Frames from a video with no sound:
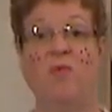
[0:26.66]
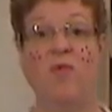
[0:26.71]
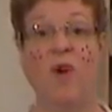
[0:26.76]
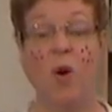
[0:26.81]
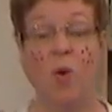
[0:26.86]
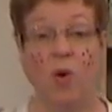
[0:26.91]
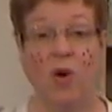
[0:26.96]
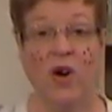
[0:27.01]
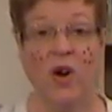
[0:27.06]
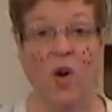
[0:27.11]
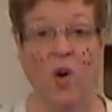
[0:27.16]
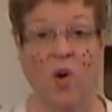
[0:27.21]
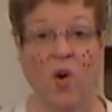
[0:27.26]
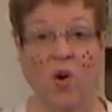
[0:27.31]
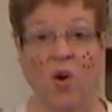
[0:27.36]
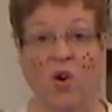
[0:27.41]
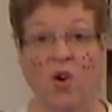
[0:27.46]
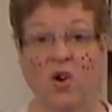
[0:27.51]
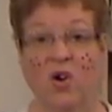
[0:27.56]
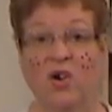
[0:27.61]
Four
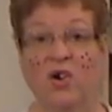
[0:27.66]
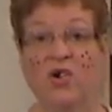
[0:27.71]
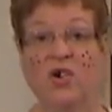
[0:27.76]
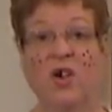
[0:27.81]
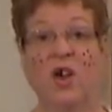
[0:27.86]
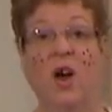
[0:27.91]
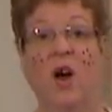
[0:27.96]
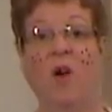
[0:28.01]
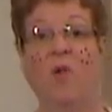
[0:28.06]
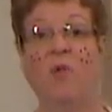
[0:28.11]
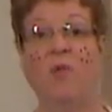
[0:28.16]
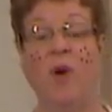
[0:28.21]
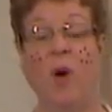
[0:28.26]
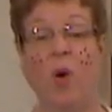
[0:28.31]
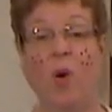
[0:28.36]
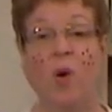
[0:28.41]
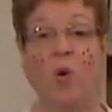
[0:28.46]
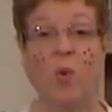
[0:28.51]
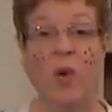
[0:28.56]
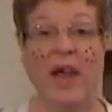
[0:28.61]
doors,
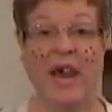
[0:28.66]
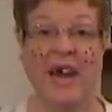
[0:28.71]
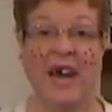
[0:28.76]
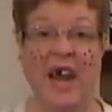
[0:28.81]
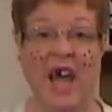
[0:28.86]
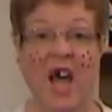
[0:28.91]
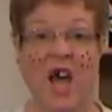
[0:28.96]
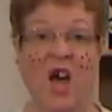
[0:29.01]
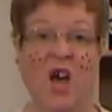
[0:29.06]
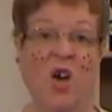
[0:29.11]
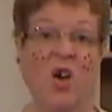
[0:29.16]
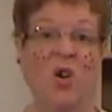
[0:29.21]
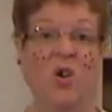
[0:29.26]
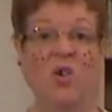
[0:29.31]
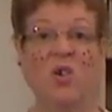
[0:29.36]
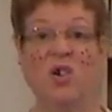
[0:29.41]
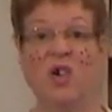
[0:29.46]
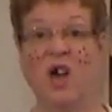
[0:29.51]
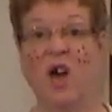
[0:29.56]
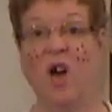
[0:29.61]
four
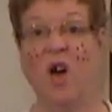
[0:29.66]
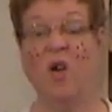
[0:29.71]
windows,